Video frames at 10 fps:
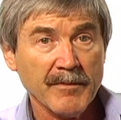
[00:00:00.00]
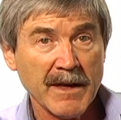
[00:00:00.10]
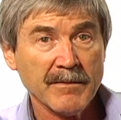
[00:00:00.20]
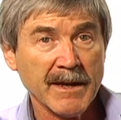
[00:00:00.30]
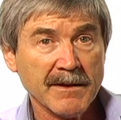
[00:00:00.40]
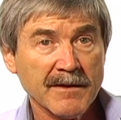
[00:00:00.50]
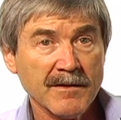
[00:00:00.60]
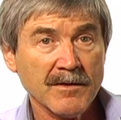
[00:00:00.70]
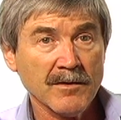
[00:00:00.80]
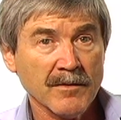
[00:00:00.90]
Mathematics
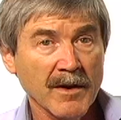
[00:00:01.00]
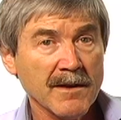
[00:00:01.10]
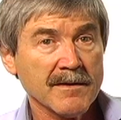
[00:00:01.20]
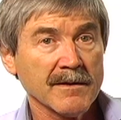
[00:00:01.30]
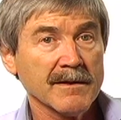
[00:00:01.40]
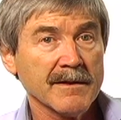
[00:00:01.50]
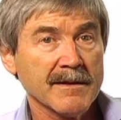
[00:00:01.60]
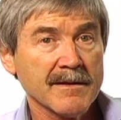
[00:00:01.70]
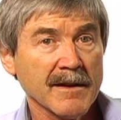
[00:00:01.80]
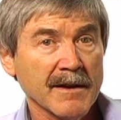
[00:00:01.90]
is universal.
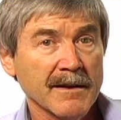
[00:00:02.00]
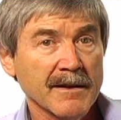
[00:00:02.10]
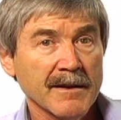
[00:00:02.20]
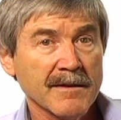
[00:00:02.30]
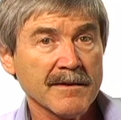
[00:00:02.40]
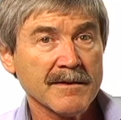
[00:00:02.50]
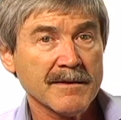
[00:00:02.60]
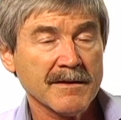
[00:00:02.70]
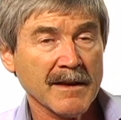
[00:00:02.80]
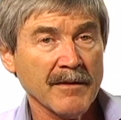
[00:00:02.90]
It's, uh, it's
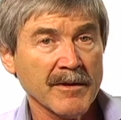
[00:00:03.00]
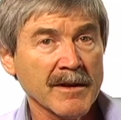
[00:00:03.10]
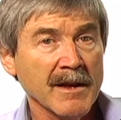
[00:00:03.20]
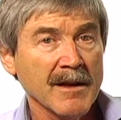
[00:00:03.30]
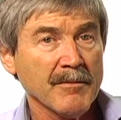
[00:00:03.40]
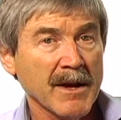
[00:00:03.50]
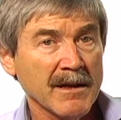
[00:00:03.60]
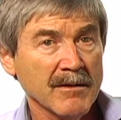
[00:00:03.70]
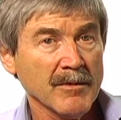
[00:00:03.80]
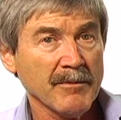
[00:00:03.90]
discovered by
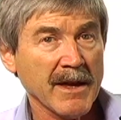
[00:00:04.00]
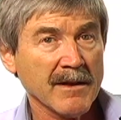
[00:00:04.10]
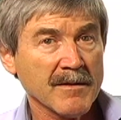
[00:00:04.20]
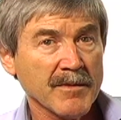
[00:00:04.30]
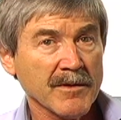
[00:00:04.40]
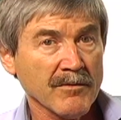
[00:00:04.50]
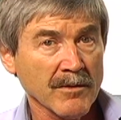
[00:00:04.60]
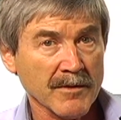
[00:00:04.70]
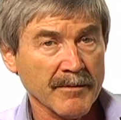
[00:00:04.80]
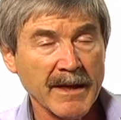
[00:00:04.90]
human beings, but the
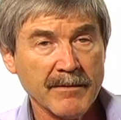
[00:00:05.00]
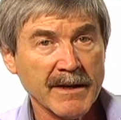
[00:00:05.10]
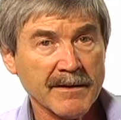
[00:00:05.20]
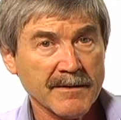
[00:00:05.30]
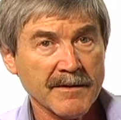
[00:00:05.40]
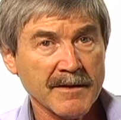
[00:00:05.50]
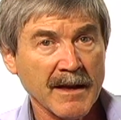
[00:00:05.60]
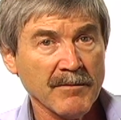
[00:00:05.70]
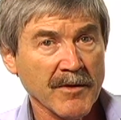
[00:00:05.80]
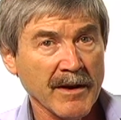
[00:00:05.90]
rules of mathematics are the
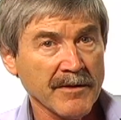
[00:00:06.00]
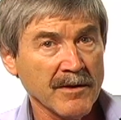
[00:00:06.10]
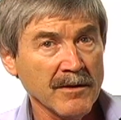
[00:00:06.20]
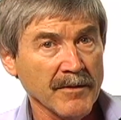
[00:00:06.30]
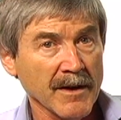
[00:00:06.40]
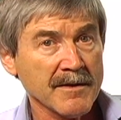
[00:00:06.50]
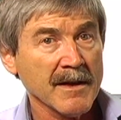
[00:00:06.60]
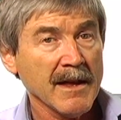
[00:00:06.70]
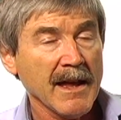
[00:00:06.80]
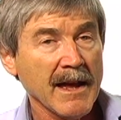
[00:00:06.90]
same throughout the universe,
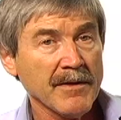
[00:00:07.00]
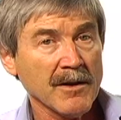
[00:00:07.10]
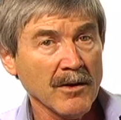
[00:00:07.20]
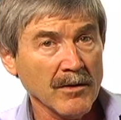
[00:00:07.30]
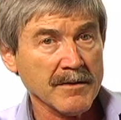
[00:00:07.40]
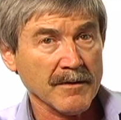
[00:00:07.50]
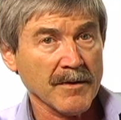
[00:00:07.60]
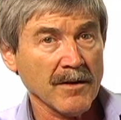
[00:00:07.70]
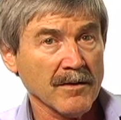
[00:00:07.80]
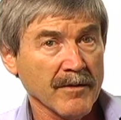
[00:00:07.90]
and the laws of
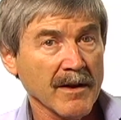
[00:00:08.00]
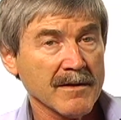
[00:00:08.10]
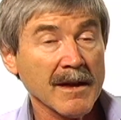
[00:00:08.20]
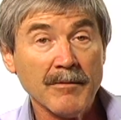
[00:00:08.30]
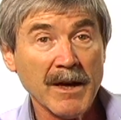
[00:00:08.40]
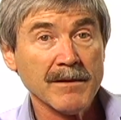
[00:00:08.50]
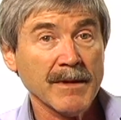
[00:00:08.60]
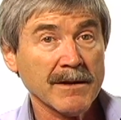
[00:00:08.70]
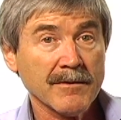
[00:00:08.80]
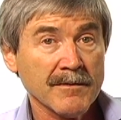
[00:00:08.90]
the universe are
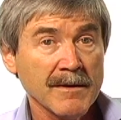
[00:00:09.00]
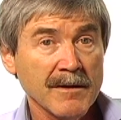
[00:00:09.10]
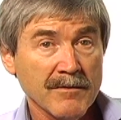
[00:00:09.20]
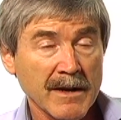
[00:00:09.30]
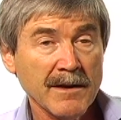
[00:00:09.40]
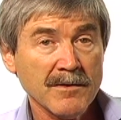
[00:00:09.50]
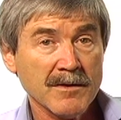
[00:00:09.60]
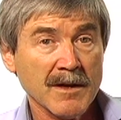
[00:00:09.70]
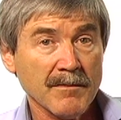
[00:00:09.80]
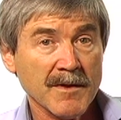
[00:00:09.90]
mathematical
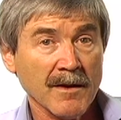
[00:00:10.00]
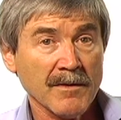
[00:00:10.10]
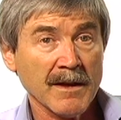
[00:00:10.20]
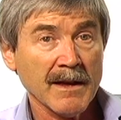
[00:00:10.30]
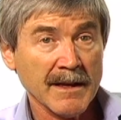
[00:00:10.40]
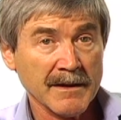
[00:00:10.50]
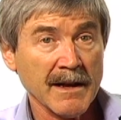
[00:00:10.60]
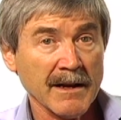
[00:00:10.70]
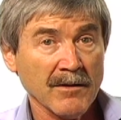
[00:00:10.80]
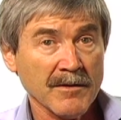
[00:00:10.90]
relationships. So the
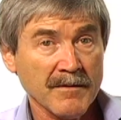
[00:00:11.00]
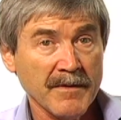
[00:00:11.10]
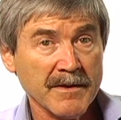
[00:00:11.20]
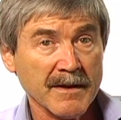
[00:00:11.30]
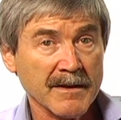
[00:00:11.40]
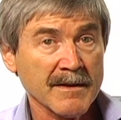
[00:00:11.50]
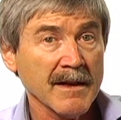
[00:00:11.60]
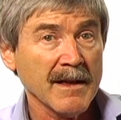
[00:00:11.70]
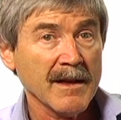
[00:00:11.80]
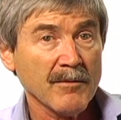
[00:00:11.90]
underlying laws of physics
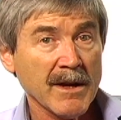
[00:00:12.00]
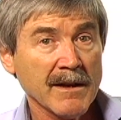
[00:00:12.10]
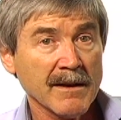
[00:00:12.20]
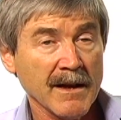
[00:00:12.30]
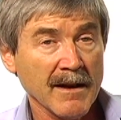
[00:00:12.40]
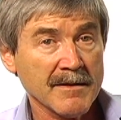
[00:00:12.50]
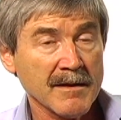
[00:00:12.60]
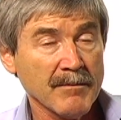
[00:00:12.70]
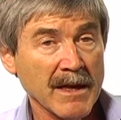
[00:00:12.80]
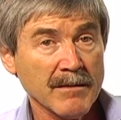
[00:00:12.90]
we can
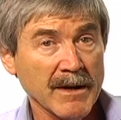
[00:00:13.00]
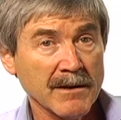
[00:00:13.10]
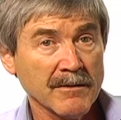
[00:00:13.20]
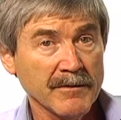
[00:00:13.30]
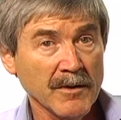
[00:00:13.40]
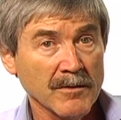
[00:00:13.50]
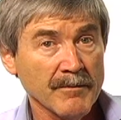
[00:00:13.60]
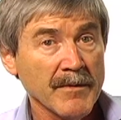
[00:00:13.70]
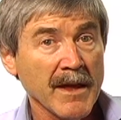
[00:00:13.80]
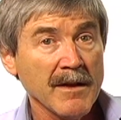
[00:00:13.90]
cast in mathematical form.
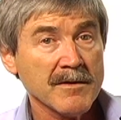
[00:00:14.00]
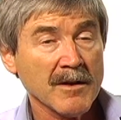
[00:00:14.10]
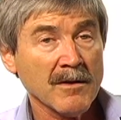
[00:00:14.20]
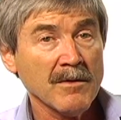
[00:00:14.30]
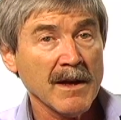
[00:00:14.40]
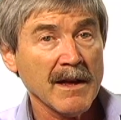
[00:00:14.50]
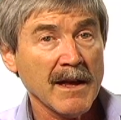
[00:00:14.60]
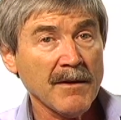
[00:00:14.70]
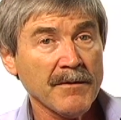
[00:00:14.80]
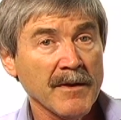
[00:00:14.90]
So
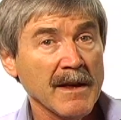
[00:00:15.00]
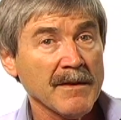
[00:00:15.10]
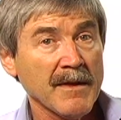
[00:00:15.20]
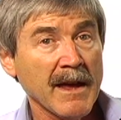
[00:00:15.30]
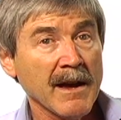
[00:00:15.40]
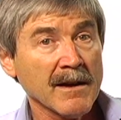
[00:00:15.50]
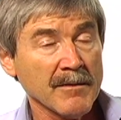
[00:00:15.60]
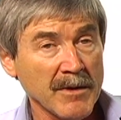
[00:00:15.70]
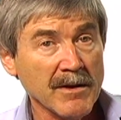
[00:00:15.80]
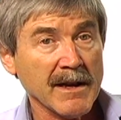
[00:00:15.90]
if they are
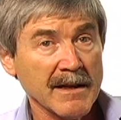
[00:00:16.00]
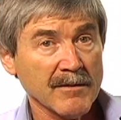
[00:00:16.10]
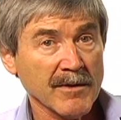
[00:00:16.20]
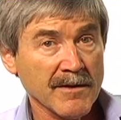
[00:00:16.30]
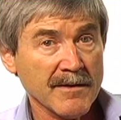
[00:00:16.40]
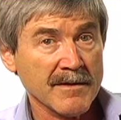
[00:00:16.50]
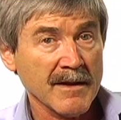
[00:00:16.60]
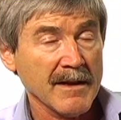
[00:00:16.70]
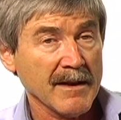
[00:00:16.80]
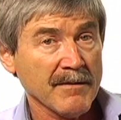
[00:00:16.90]
communicating with us,
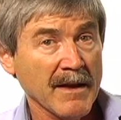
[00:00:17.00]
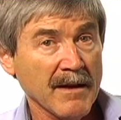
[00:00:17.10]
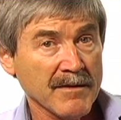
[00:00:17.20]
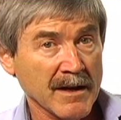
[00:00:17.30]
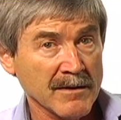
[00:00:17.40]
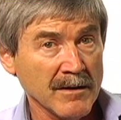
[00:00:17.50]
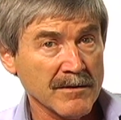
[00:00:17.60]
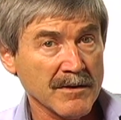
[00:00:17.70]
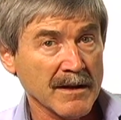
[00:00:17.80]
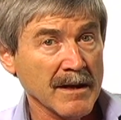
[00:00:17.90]
if they have
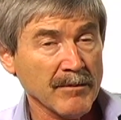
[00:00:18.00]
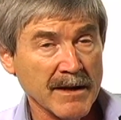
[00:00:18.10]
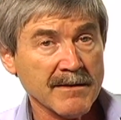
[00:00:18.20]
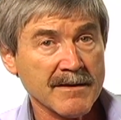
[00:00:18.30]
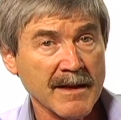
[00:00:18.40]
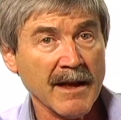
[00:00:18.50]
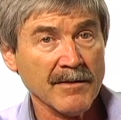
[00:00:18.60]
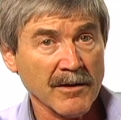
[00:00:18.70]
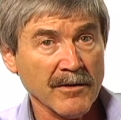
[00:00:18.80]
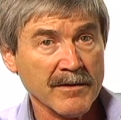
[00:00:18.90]
technology, they will
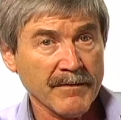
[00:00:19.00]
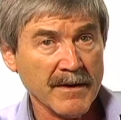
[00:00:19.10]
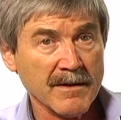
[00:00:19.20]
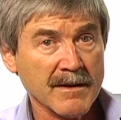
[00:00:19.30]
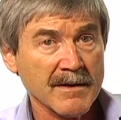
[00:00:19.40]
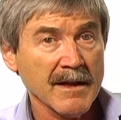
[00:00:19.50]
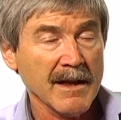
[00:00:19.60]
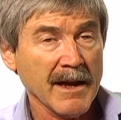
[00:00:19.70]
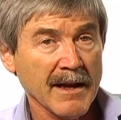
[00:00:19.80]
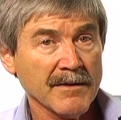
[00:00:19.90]
understand the laws of physics
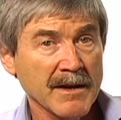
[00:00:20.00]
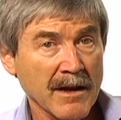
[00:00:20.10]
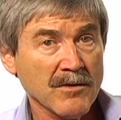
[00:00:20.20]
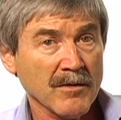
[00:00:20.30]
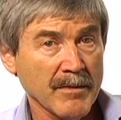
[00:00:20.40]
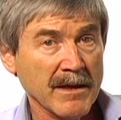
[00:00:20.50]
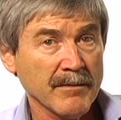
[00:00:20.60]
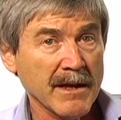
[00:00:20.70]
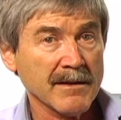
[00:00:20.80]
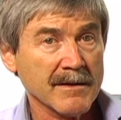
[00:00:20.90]
and the nature of
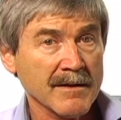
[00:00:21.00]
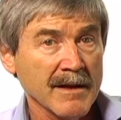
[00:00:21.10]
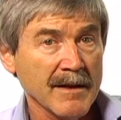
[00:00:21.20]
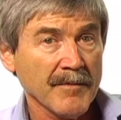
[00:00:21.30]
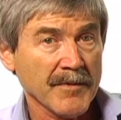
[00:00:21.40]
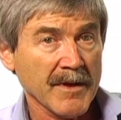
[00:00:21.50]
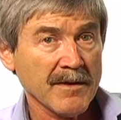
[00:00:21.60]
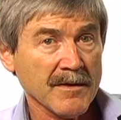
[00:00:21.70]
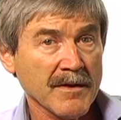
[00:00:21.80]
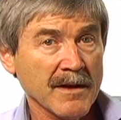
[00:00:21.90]
mathematics.
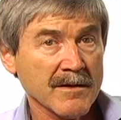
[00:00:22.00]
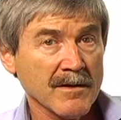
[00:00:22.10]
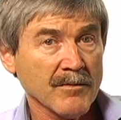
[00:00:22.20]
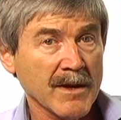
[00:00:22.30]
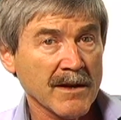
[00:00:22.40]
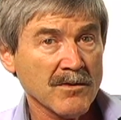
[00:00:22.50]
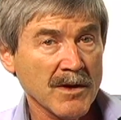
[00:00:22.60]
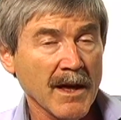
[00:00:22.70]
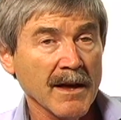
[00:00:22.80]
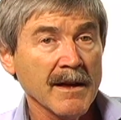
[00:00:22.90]
These are things that we can
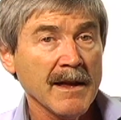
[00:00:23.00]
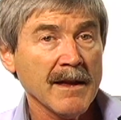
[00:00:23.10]
share.